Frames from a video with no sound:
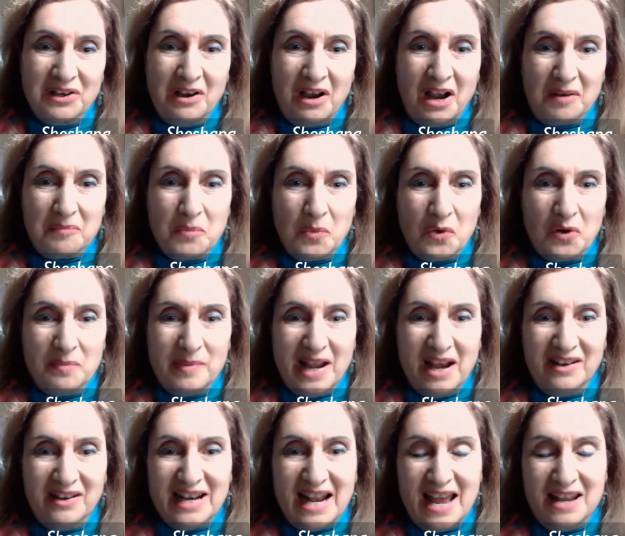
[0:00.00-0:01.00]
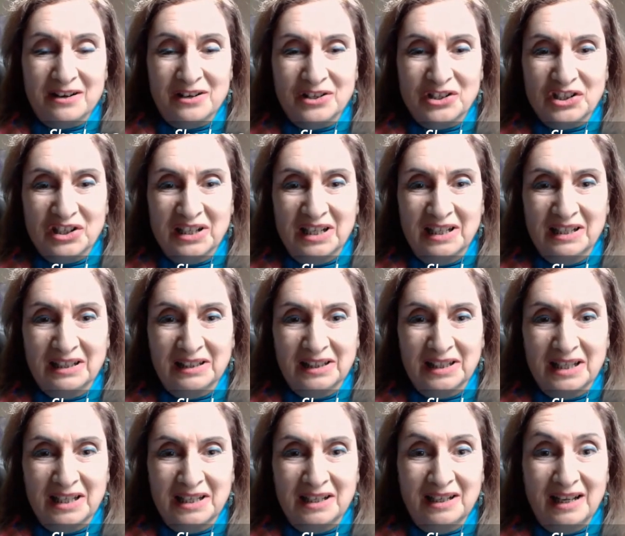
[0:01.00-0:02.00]
to talk more about energy
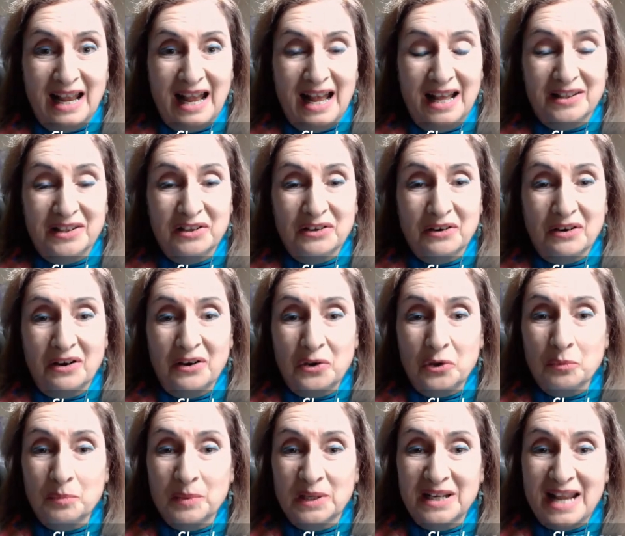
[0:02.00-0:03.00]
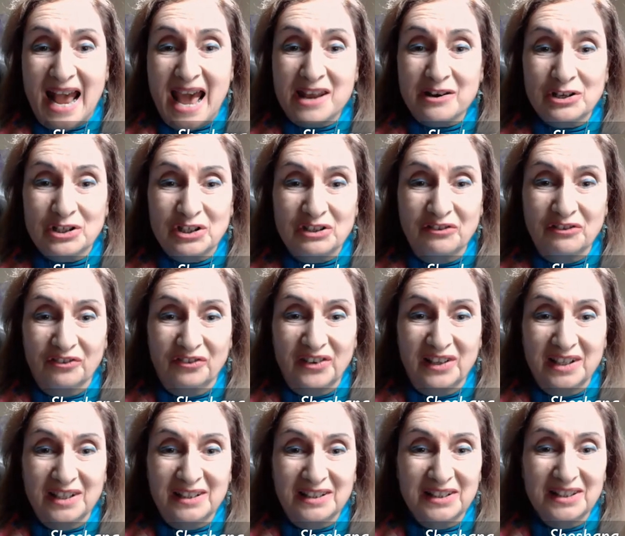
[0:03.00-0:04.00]
healing and the human energy
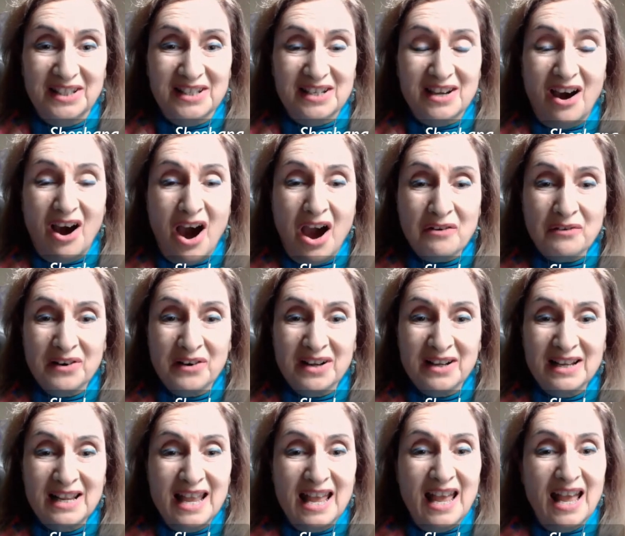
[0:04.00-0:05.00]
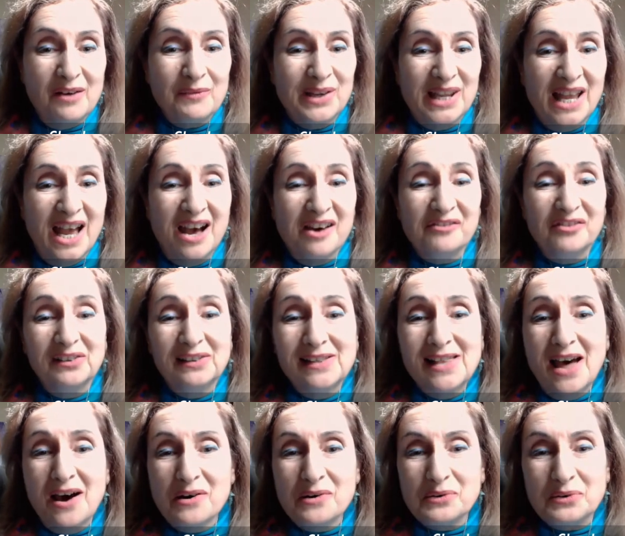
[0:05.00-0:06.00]
field, the aura. We have
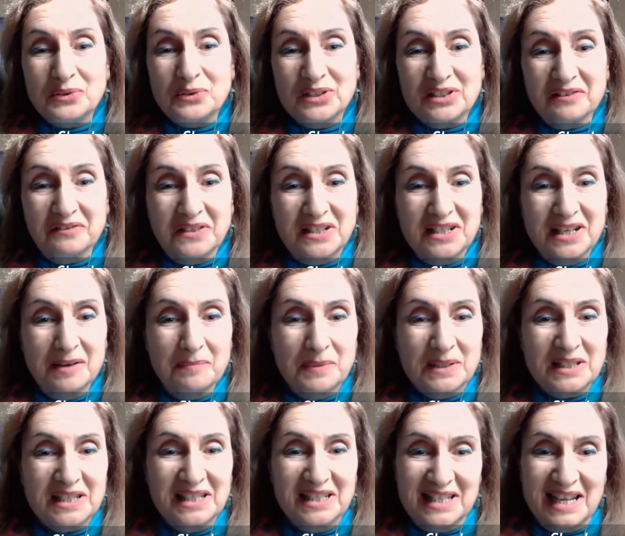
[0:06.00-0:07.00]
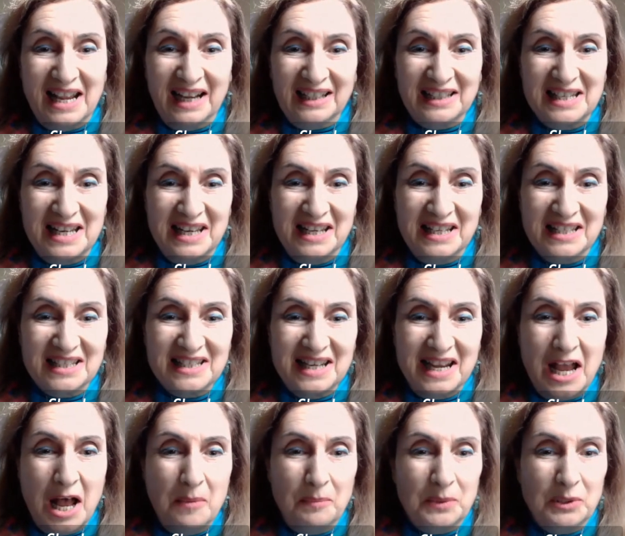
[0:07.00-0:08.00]
loads of tips and techniques to
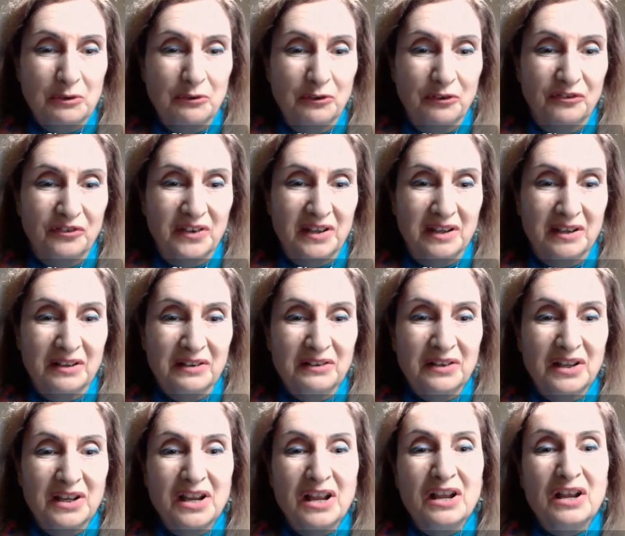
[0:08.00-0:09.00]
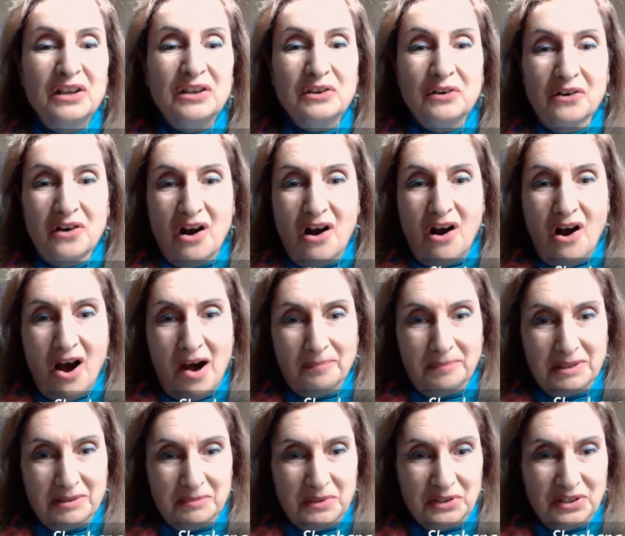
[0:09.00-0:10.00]
help you feel your
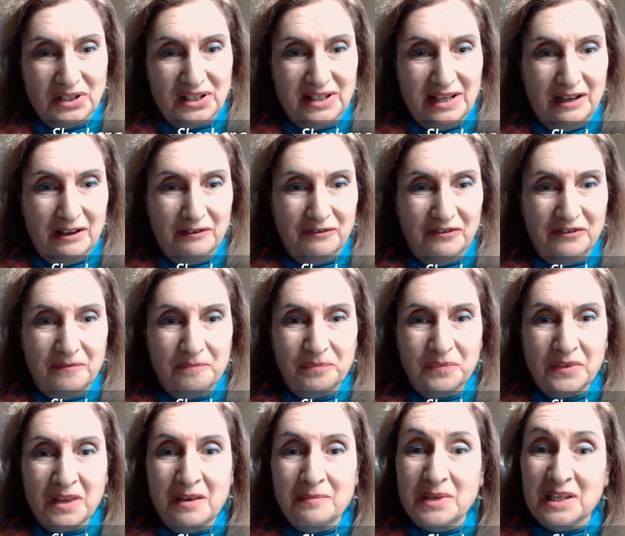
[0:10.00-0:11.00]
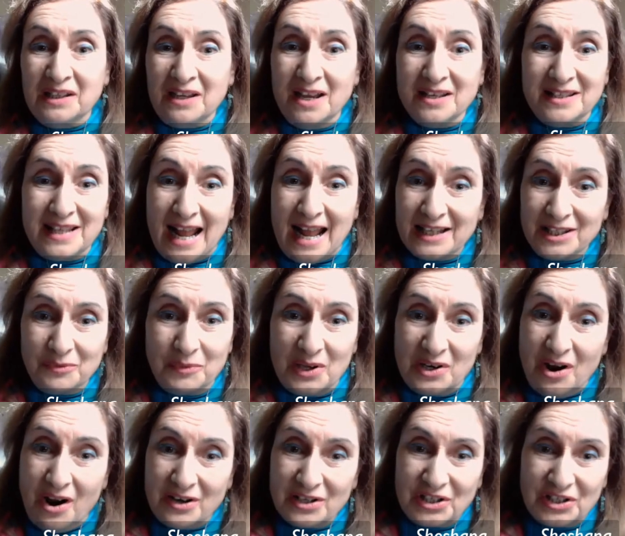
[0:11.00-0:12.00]
optimal self because that's
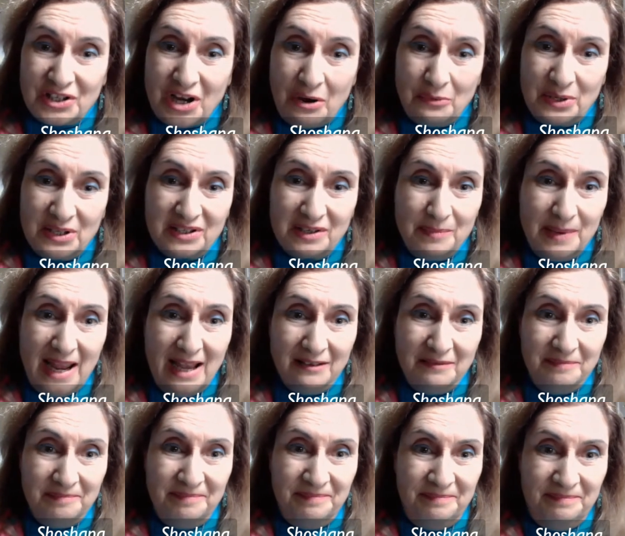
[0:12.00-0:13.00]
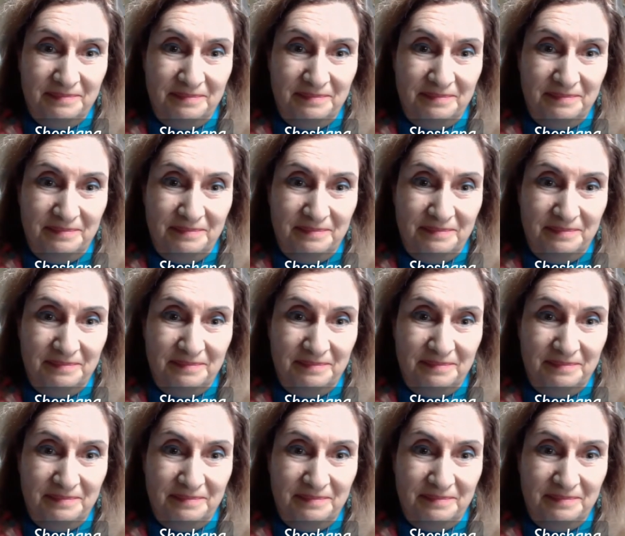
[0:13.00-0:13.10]
what our show is about.